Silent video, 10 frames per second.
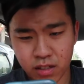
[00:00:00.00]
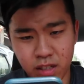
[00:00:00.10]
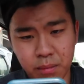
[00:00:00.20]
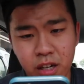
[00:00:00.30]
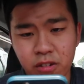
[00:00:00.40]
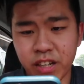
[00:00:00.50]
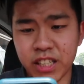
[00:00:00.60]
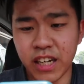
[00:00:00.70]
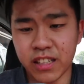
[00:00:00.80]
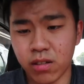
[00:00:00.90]
Somehow
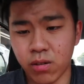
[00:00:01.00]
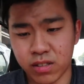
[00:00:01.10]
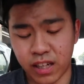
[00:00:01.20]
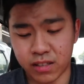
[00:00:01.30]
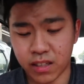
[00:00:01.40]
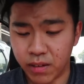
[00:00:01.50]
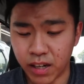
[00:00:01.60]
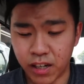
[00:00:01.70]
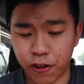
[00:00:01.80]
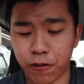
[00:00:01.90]
Regice looks like some
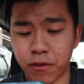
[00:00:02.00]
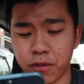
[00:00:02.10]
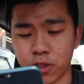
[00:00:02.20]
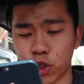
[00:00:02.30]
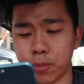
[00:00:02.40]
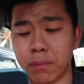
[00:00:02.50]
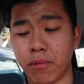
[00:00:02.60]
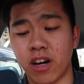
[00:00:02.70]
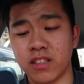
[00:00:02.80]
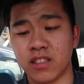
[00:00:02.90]
kind of super
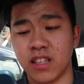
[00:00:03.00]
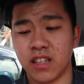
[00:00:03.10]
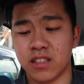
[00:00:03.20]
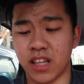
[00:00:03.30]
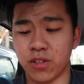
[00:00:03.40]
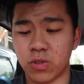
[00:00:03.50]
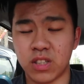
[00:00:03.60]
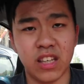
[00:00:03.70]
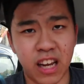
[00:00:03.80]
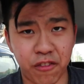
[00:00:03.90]
boss that you
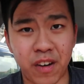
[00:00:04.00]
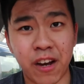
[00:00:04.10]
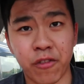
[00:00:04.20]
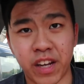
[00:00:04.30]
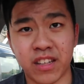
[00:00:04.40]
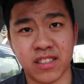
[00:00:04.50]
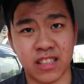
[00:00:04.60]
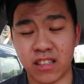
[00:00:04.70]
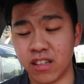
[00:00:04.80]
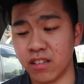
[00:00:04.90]
see in like Final Fantasy, you know?